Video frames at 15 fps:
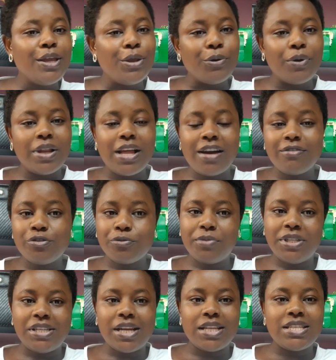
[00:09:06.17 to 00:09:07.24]
you will have to
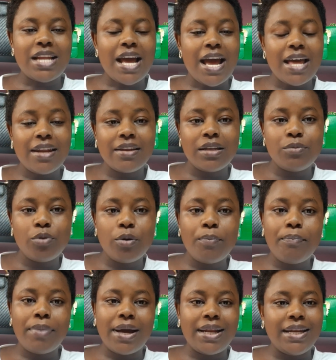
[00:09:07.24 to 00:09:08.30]
be charged 100 bob
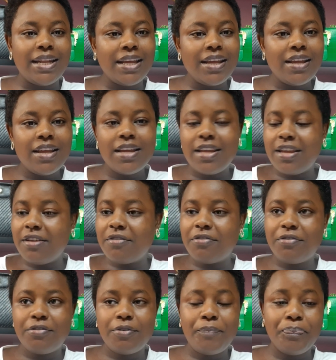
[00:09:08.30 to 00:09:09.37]
per day
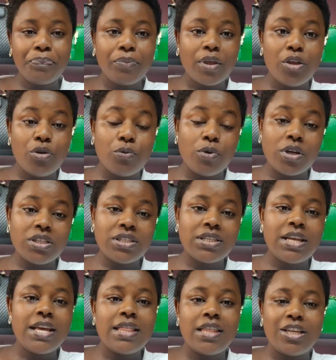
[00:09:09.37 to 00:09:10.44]
if you want
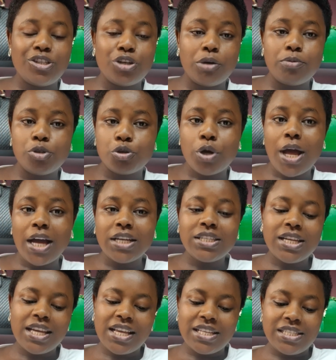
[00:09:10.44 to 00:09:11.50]
the shop to
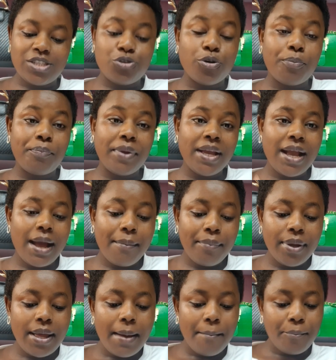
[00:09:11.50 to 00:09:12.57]
act as your
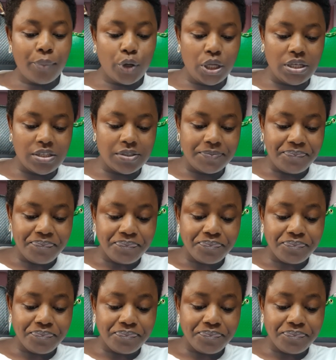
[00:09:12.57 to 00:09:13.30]
pickup point.